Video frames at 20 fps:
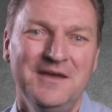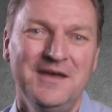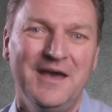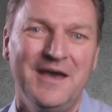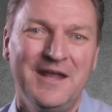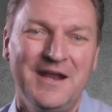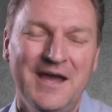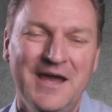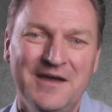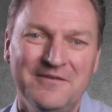
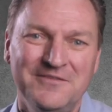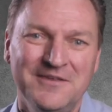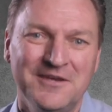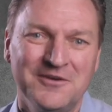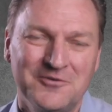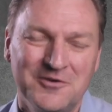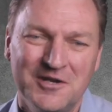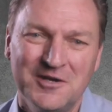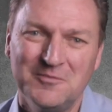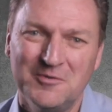And I have the
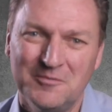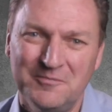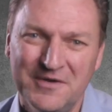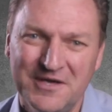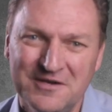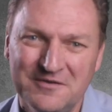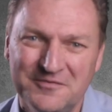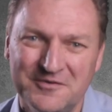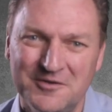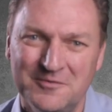incredible
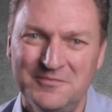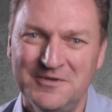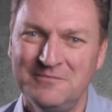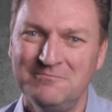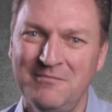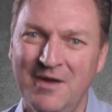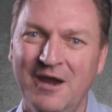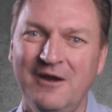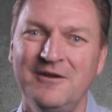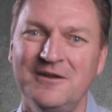benefit of
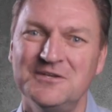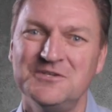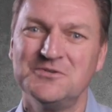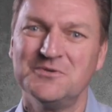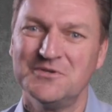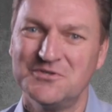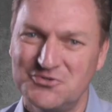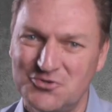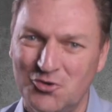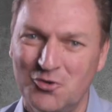being married
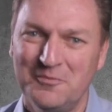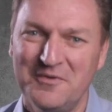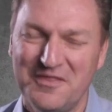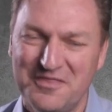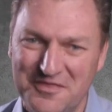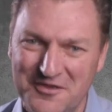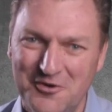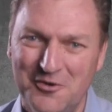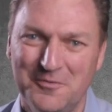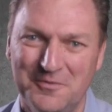to a trauma
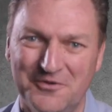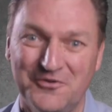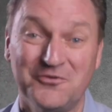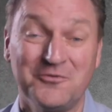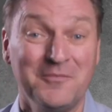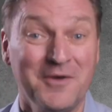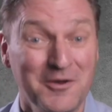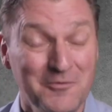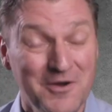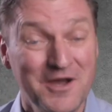therapist.
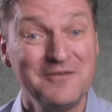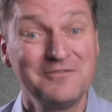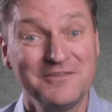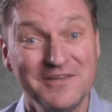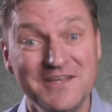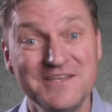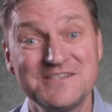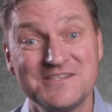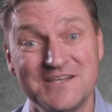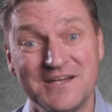My wife,
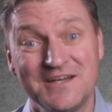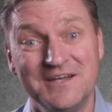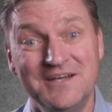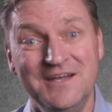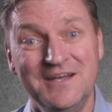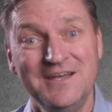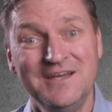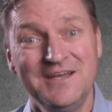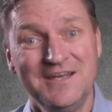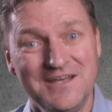Lisa,
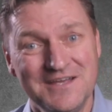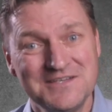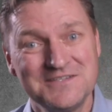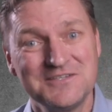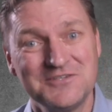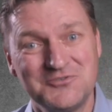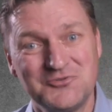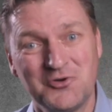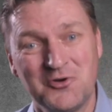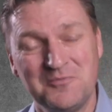is
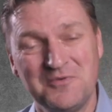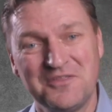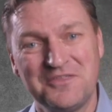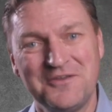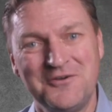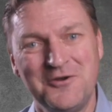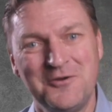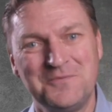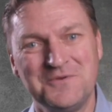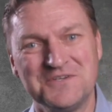a trauma
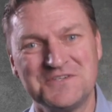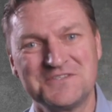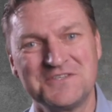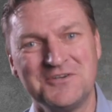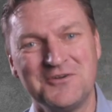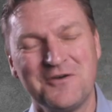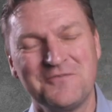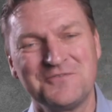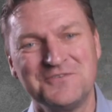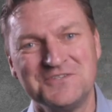therapist,
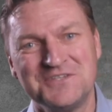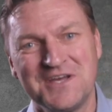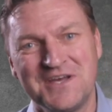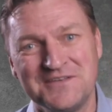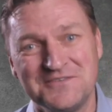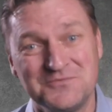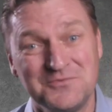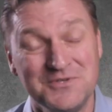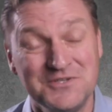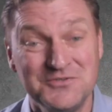and
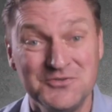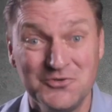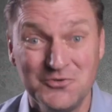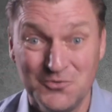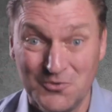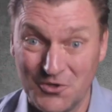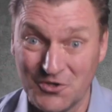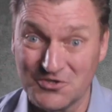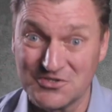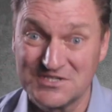oftentimes we do
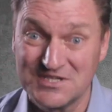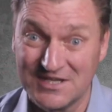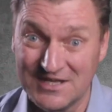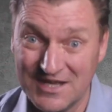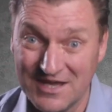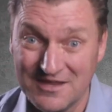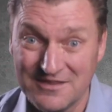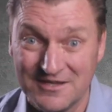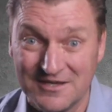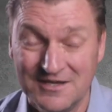work
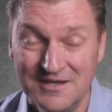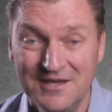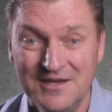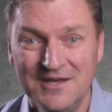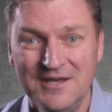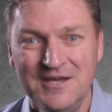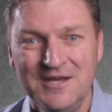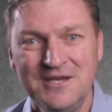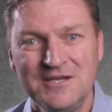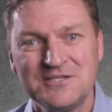together.
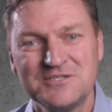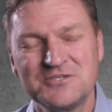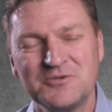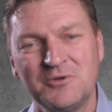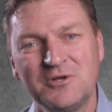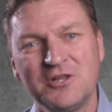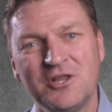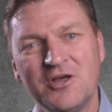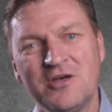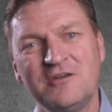
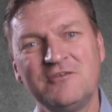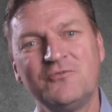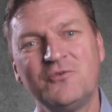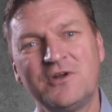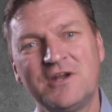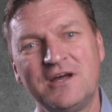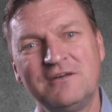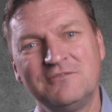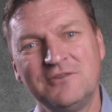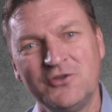So a lot of
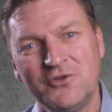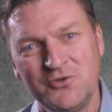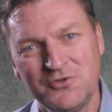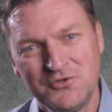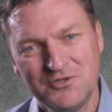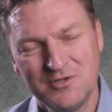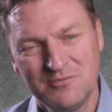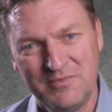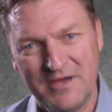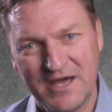what I've
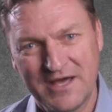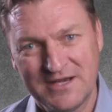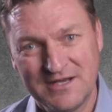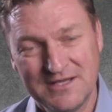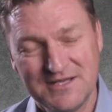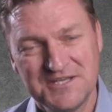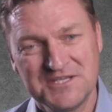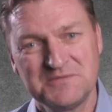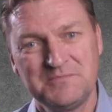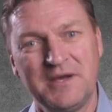learned about
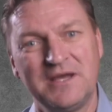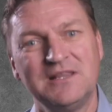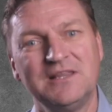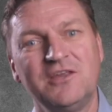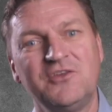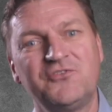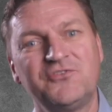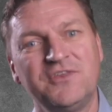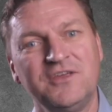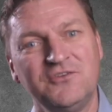it is by
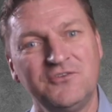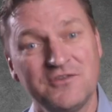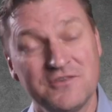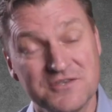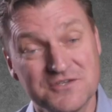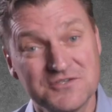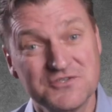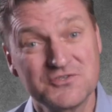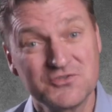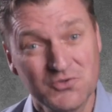listening to
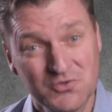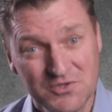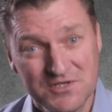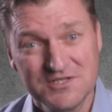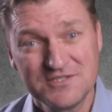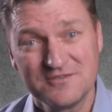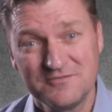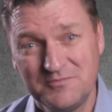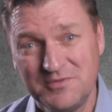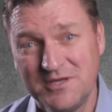the
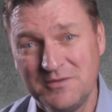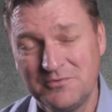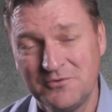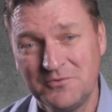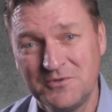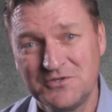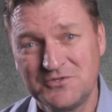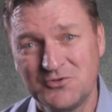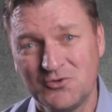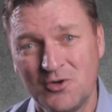stories of people
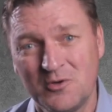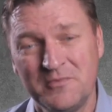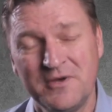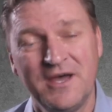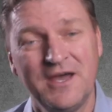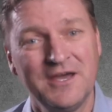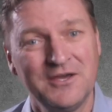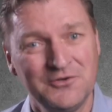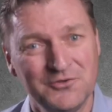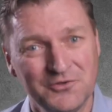with
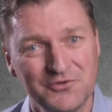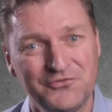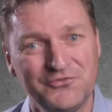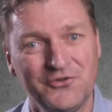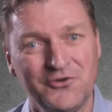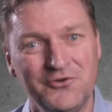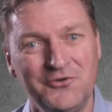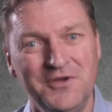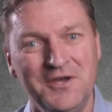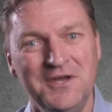trauma and
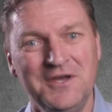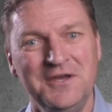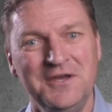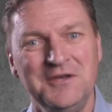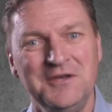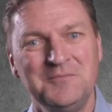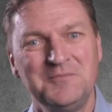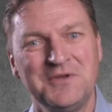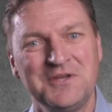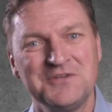also
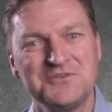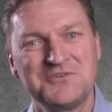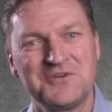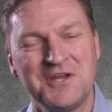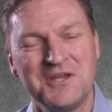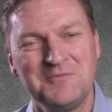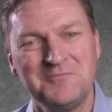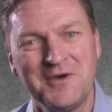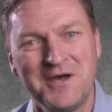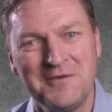being
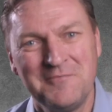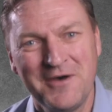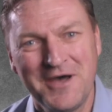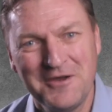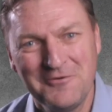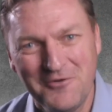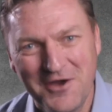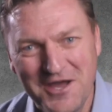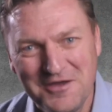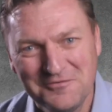trained by
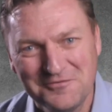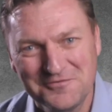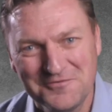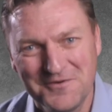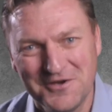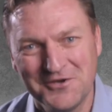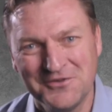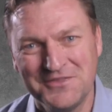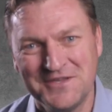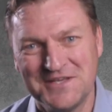my wife
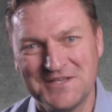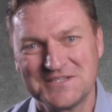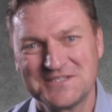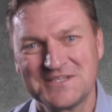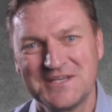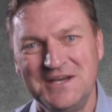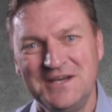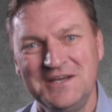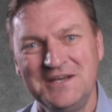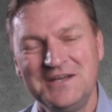on
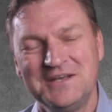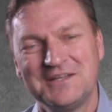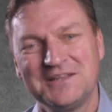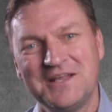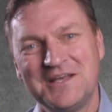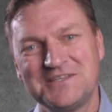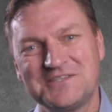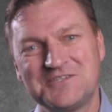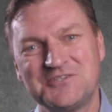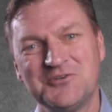this.
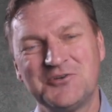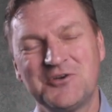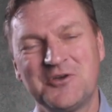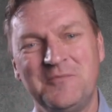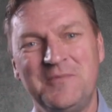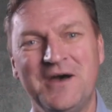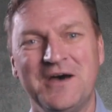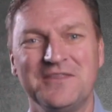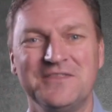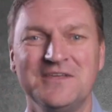Let's talk
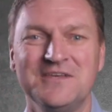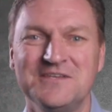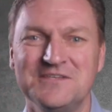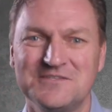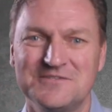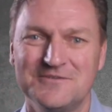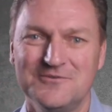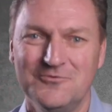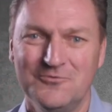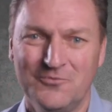about
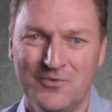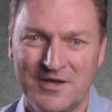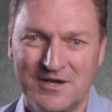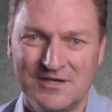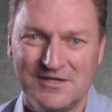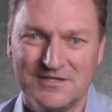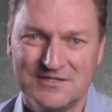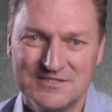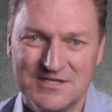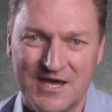these one
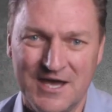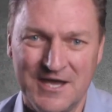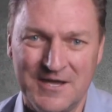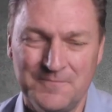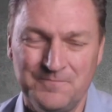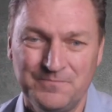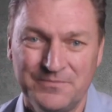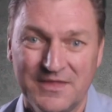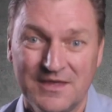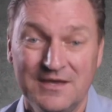at a
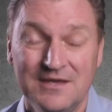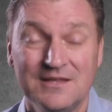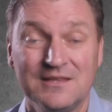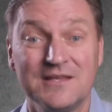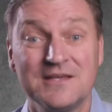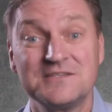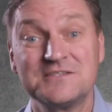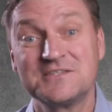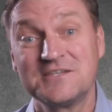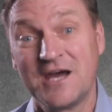time.
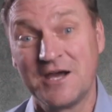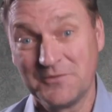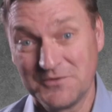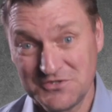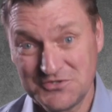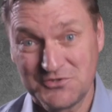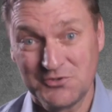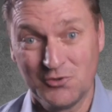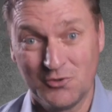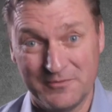Let's start with
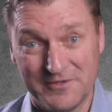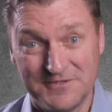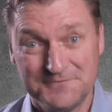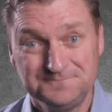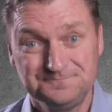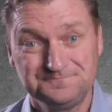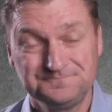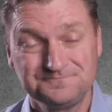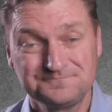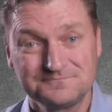trauma.
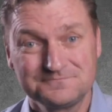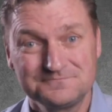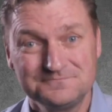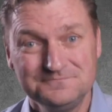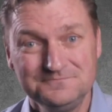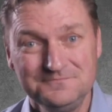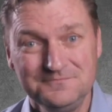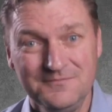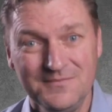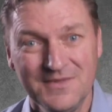
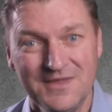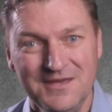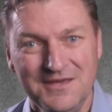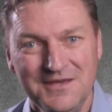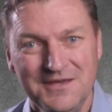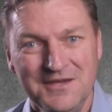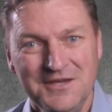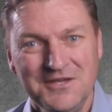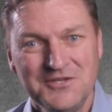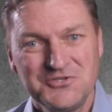
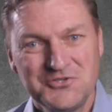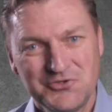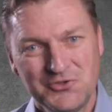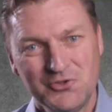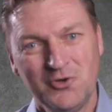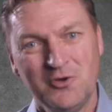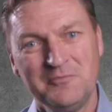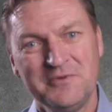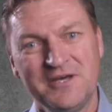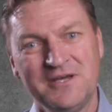
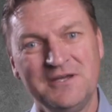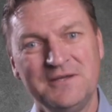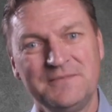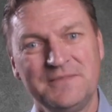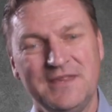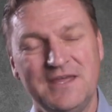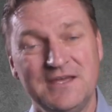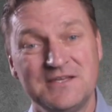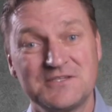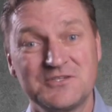Trauma
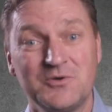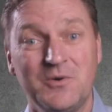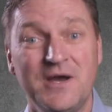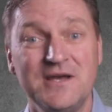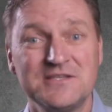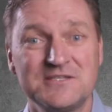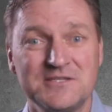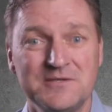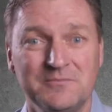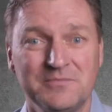is
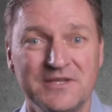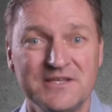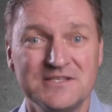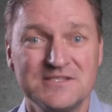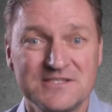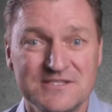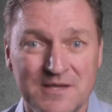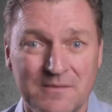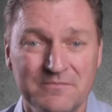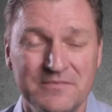quite simply
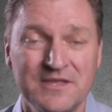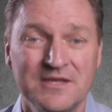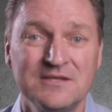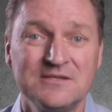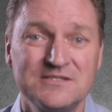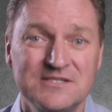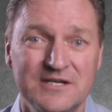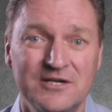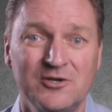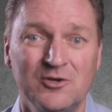something
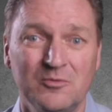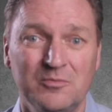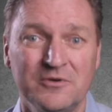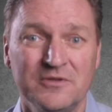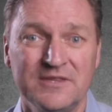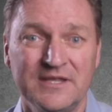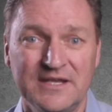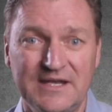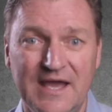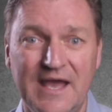terrible
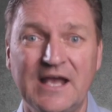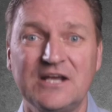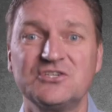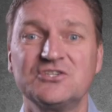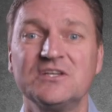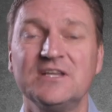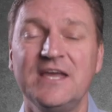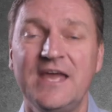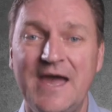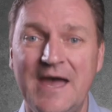that
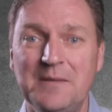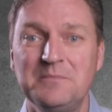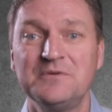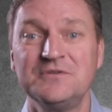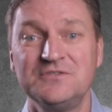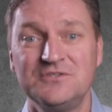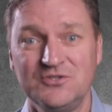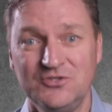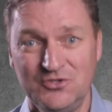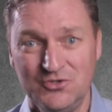actually
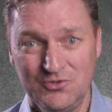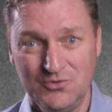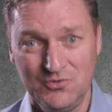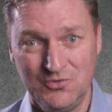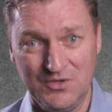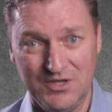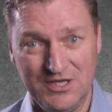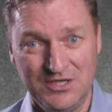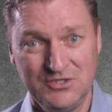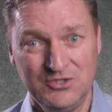happened to
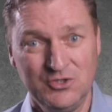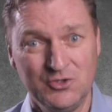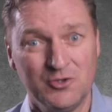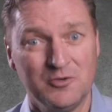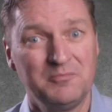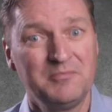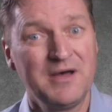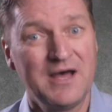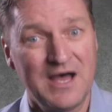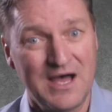you in your
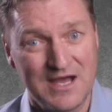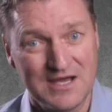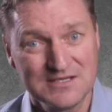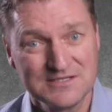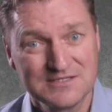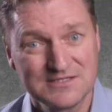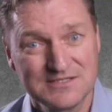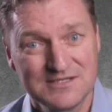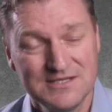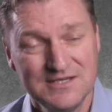
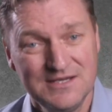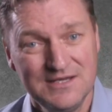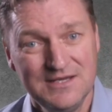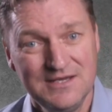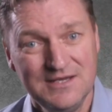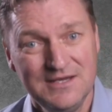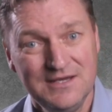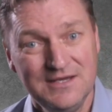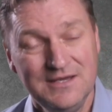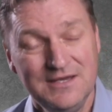past,
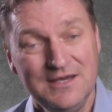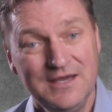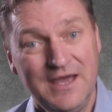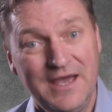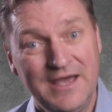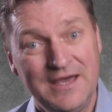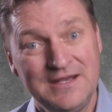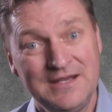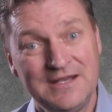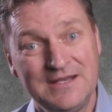
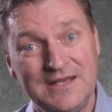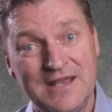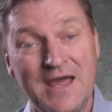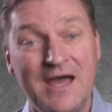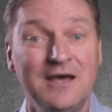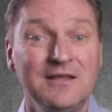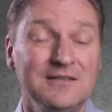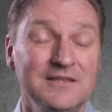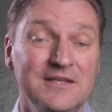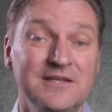and it
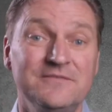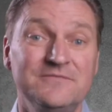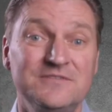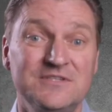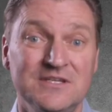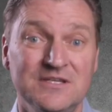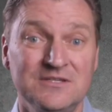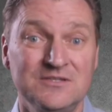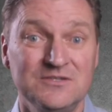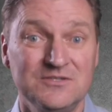now lives
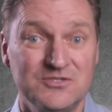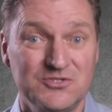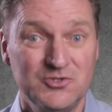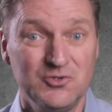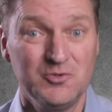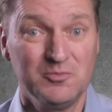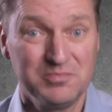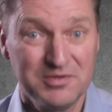in two